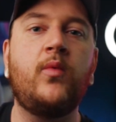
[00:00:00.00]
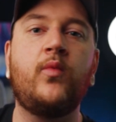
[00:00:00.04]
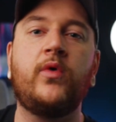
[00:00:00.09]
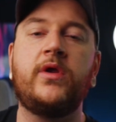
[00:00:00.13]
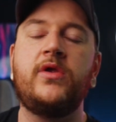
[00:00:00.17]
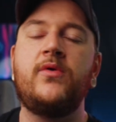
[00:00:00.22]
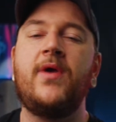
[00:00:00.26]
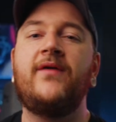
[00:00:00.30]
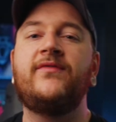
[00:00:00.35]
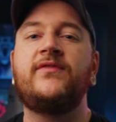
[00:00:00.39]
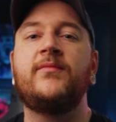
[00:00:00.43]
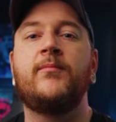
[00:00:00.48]
where
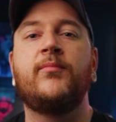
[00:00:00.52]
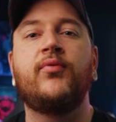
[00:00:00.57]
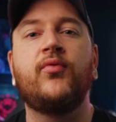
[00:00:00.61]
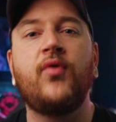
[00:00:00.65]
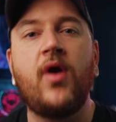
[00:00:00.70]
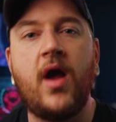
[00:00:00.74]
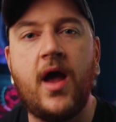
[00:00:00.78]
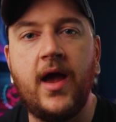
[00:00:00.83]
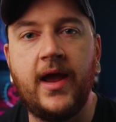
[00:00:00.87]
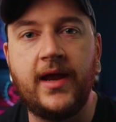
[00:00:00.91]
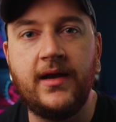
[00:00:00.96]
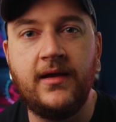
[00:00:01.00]
you have some
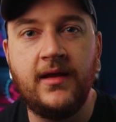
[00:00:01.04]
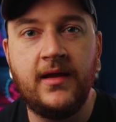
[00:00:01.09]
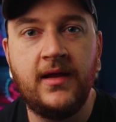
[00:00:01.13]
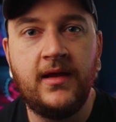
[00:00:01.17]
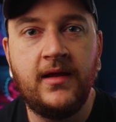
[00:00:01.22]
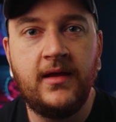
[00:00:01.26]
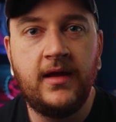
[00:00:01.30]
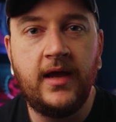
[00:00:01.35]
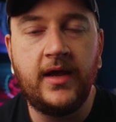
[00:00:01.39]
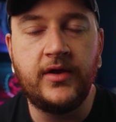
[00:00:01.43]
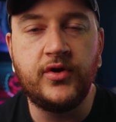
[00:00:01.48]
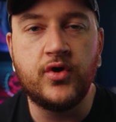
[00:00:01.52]
pride
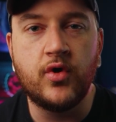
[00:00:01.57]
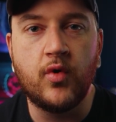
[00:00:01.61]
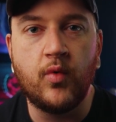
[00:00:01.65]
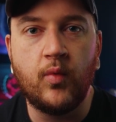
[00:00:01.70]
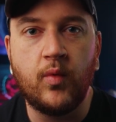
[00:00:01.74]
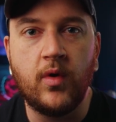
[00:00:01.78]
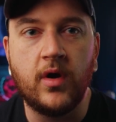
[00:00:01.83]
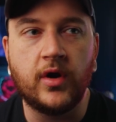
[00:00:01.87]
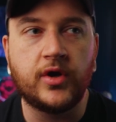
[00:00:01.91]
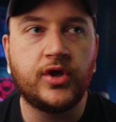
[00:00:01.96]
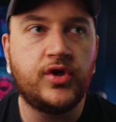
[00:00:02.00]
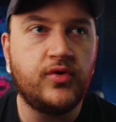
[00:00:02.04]
in your
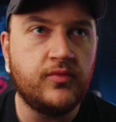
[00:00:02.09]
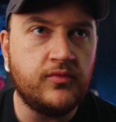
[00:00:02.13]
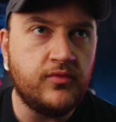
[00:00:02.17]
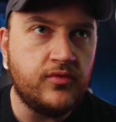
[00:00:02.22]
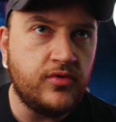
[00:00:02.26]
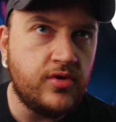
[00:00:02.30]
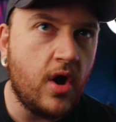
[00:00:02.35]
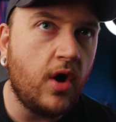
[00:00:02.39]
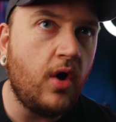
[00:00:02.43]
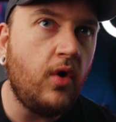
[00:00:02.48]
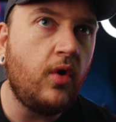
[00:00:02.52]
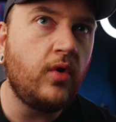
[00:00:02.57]
work. You
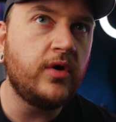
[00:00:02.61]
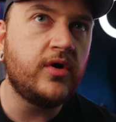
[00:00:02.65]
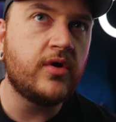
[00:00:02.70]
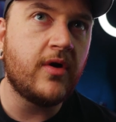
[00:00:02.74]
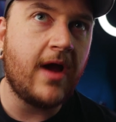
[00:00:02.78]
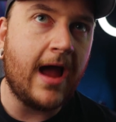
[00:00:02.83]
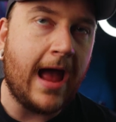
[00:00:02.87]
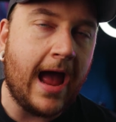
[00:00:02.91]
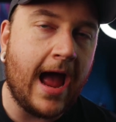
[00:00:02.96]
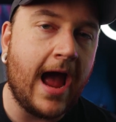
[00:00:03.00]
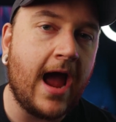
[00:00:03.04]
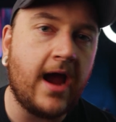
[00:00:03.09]
know
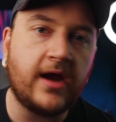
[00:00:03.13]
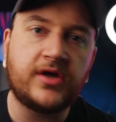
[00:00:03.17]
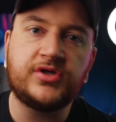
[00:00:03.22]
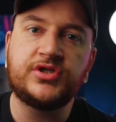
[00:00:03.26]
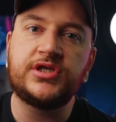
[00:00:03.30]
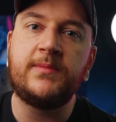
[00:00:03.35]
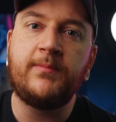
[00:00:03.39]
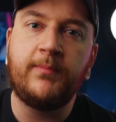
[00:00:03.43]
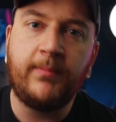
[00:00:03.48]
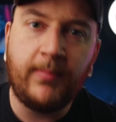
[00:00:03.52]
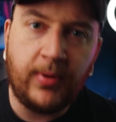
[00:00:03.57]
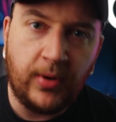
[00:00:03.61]
you're
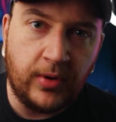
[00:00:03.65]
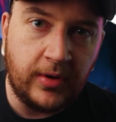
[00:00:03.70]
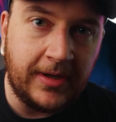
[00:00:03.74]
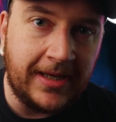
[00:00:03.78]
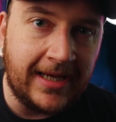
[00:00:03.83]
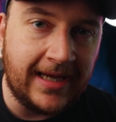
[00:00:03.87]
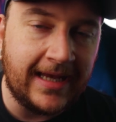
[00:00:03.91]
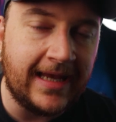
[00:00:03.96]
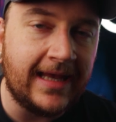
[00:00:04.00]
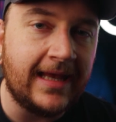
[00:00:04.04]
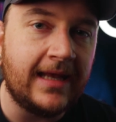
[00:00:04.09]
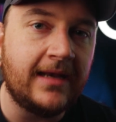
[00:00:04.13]
actually
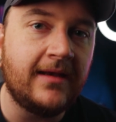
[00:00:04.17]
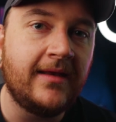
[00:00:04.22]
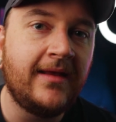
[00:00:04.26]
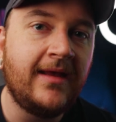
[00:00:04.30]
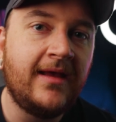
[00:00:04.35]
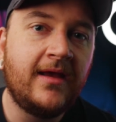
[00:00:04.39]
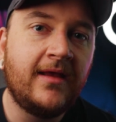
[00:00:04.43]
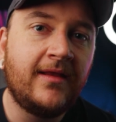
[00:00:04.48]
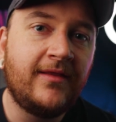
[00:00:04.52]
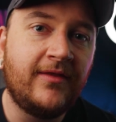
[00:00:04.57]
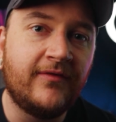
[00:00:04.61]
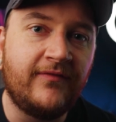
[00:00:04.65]
putting in
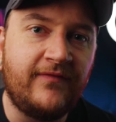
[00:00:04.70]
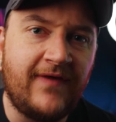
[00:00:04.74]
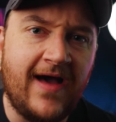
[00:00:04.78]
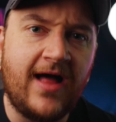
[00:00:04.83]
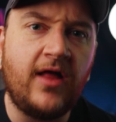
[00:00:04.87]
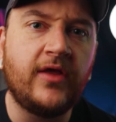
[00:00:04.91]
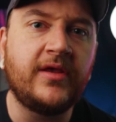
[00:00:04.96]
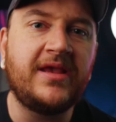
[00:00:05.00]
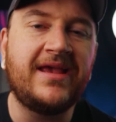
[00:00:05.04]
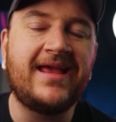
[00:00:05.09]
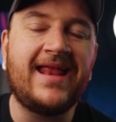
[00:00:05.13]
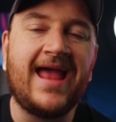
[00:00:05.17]
the
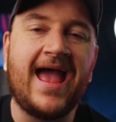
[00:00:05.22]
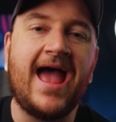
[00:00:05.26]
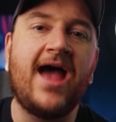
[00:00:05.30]
valiant